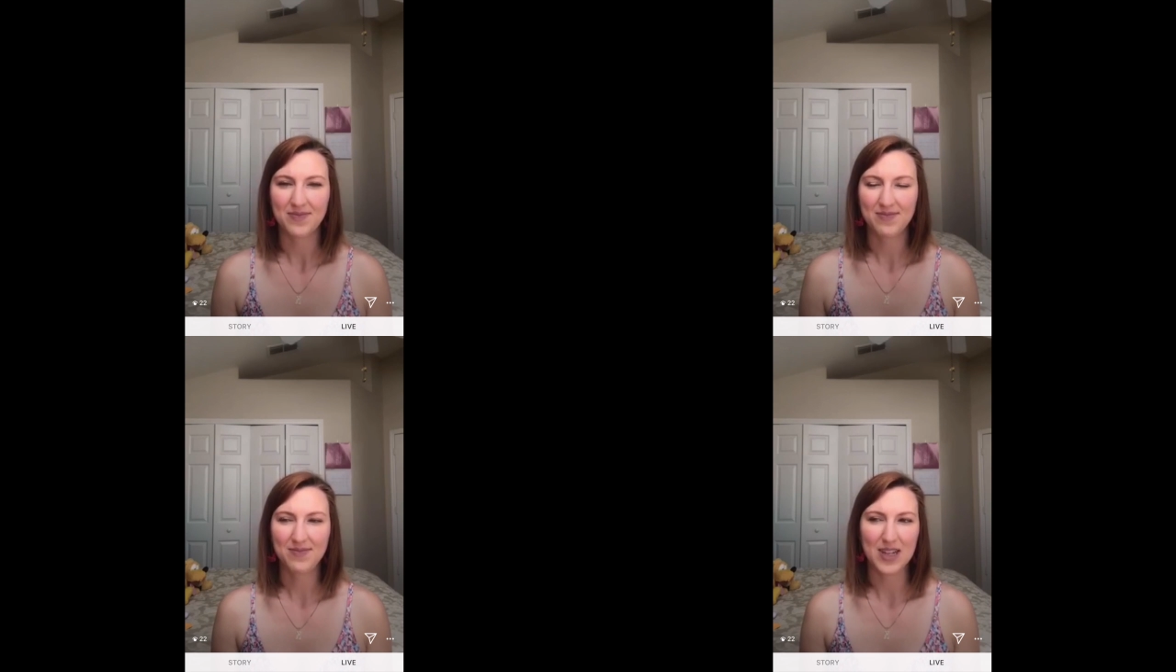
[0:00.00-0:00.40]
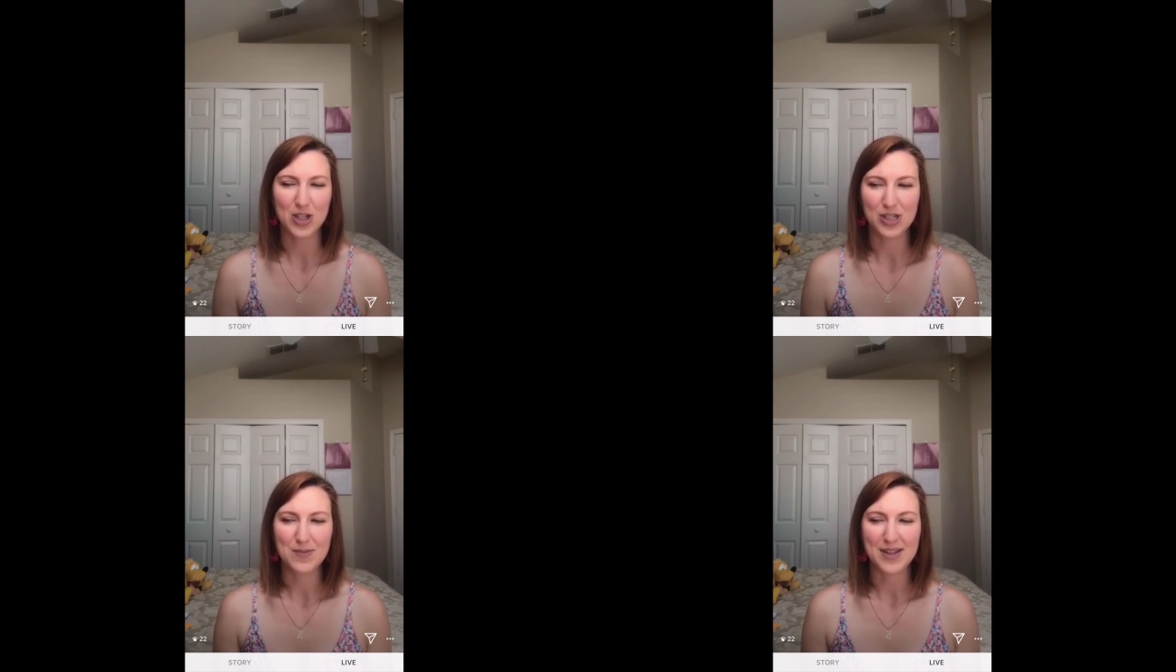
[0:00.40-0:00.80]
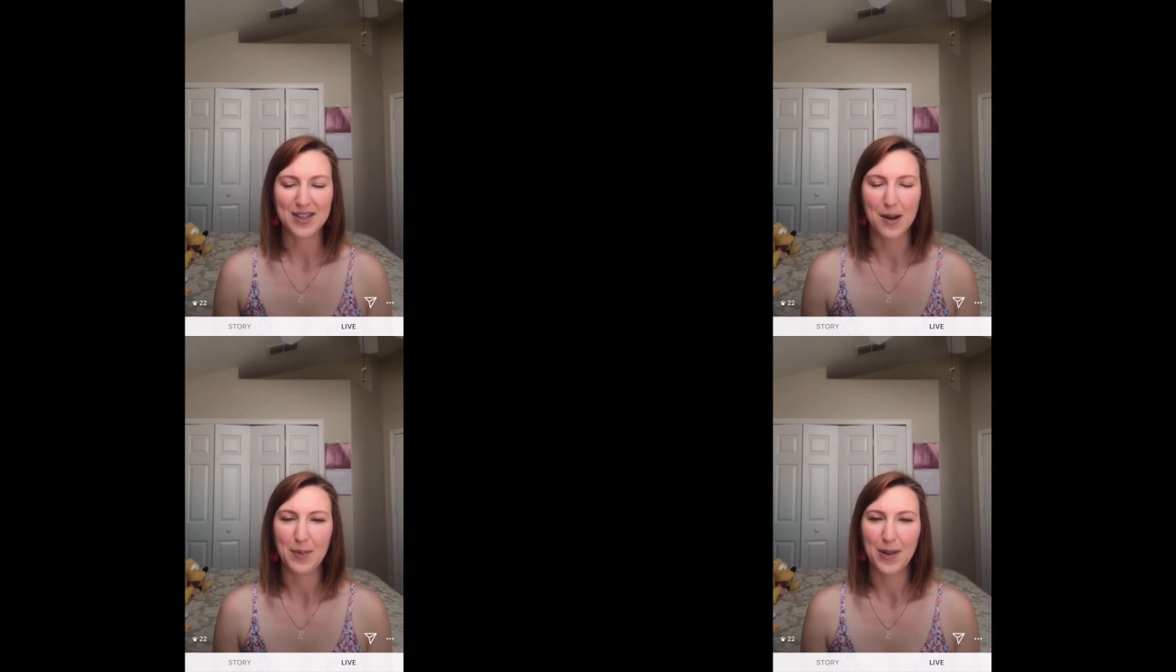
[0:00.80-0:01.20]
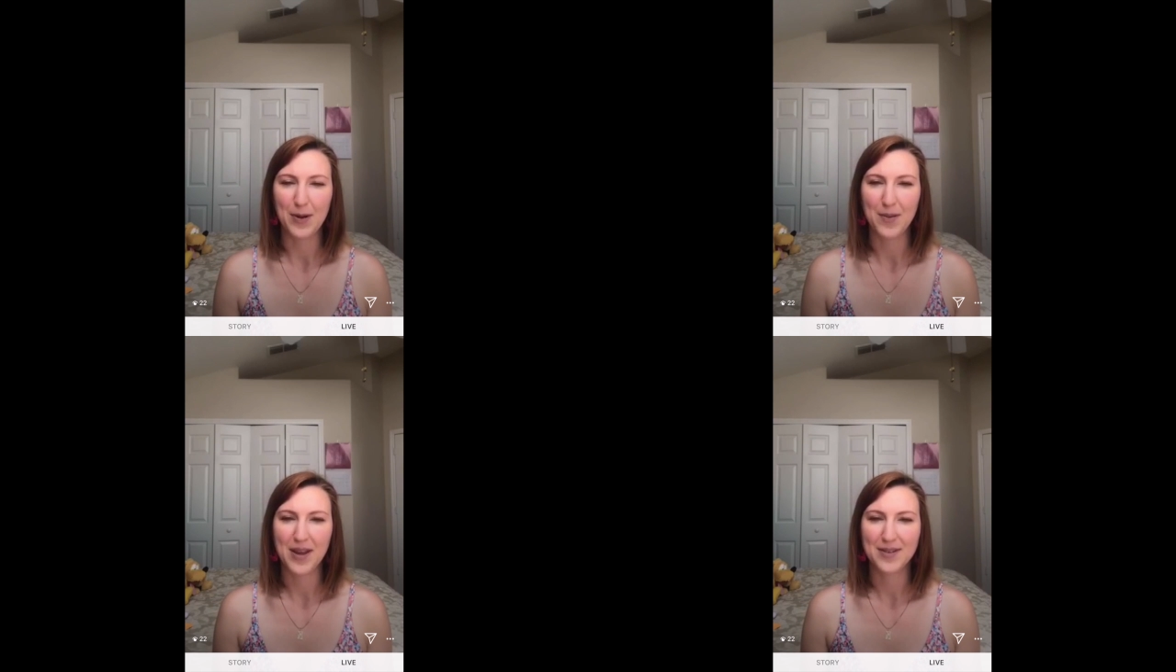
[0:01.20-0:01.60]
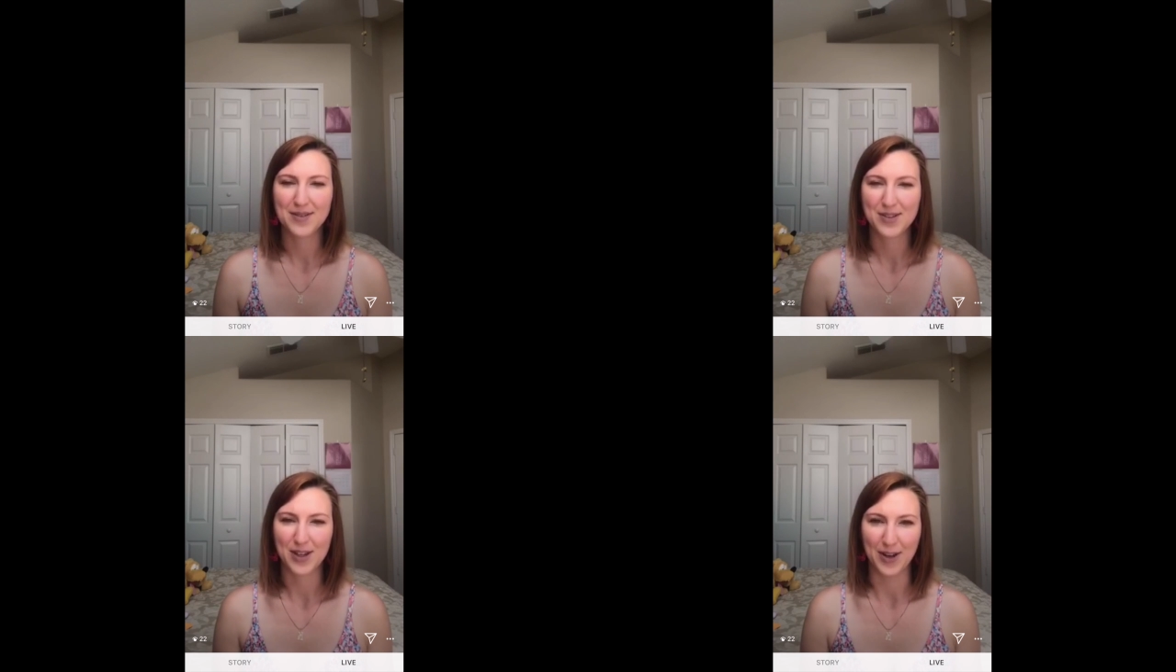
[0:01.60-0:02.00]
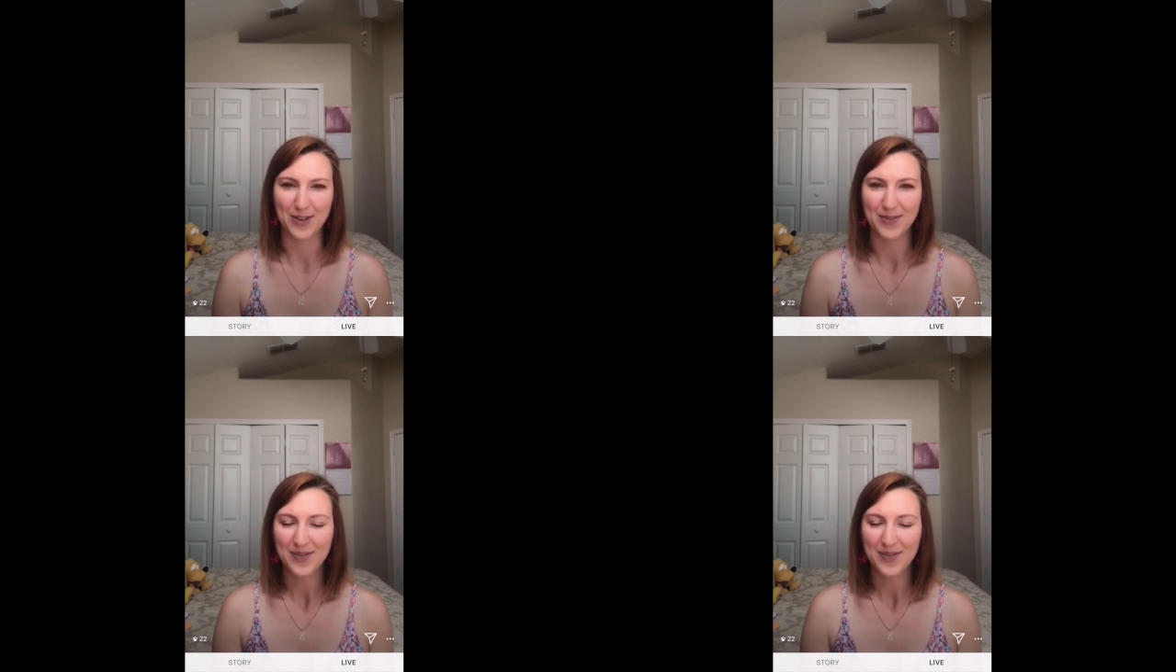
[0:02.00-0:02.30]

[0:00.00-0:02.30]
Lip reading: just to mix it up a little bit. So